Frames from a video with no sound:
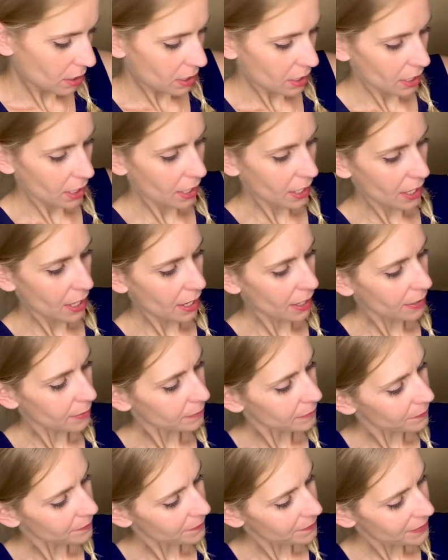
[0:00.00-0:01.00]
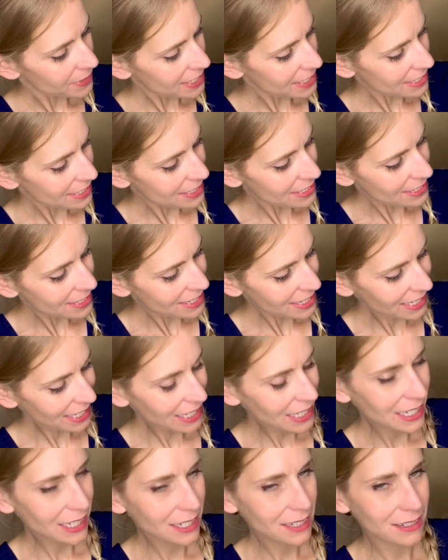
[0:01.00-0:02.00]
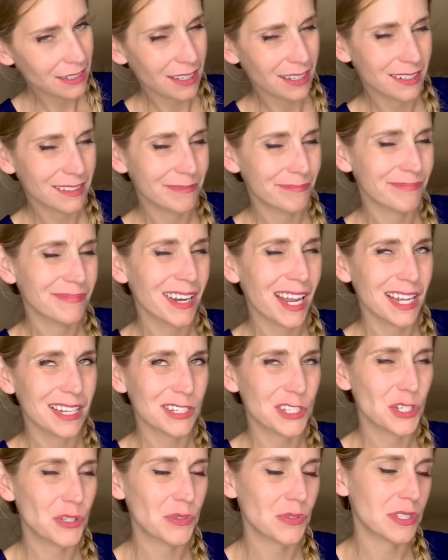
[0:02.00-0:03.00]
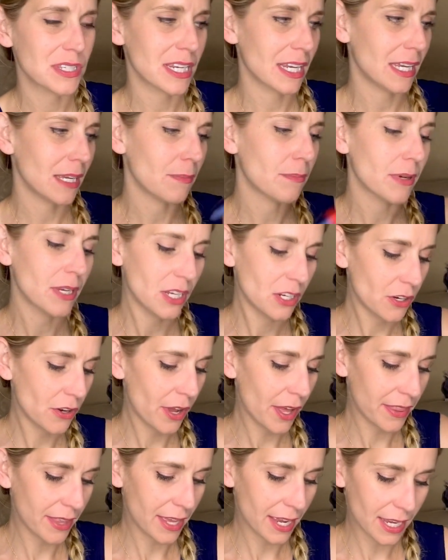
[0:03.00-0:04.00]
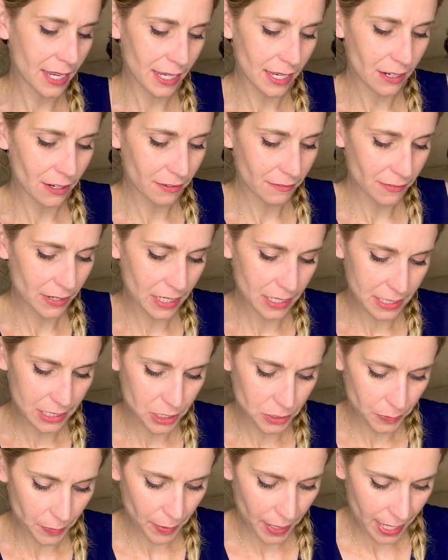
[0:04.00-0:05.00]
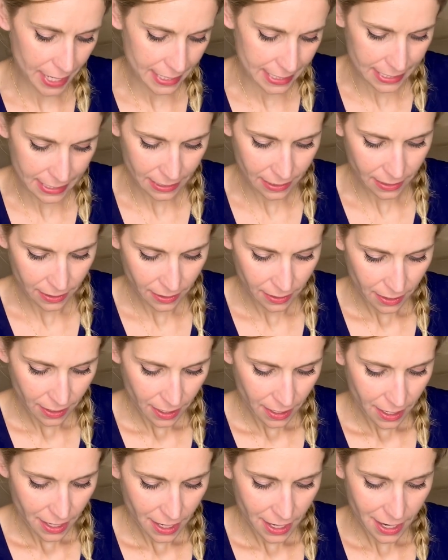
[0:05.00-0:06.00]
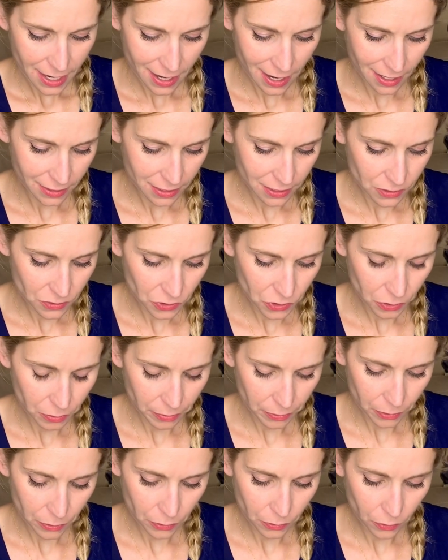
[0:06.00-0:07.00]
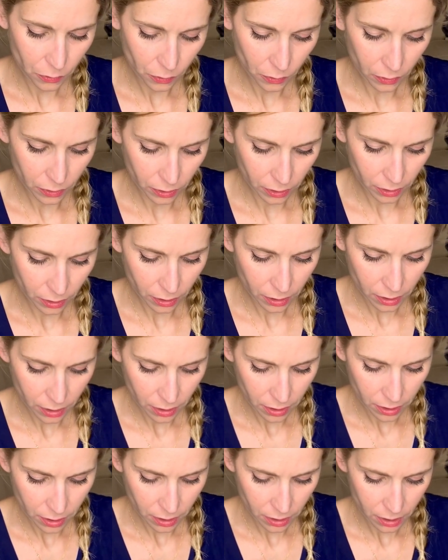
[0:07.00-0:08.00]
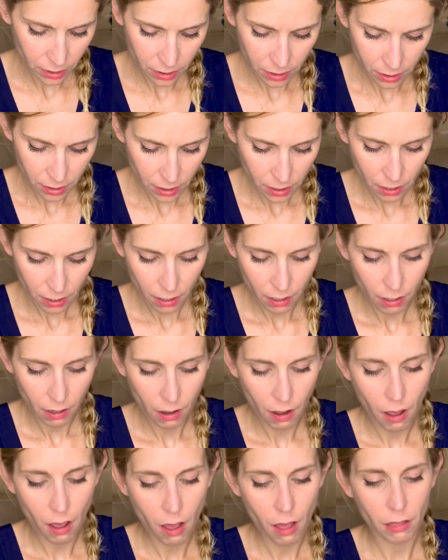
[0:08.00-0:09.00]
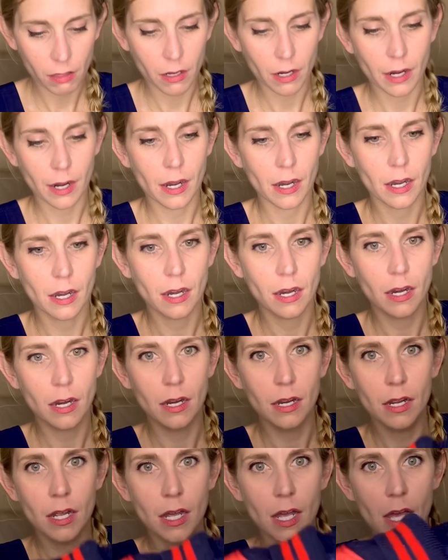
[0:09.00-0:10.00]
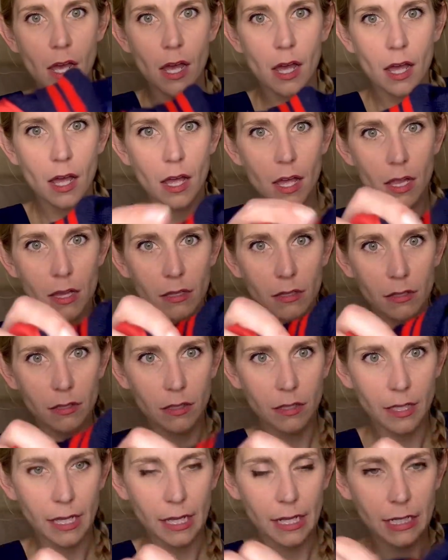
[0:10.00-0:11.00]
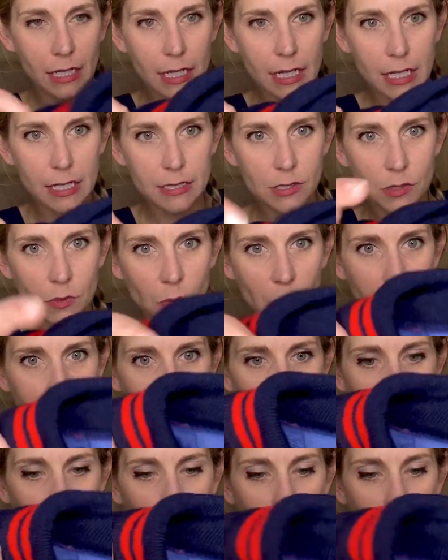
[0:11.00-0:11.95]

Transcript: The um, this is sticky, not too sticky, but you know how that can get on vintage. But it had this super cool collar, little like knit sweater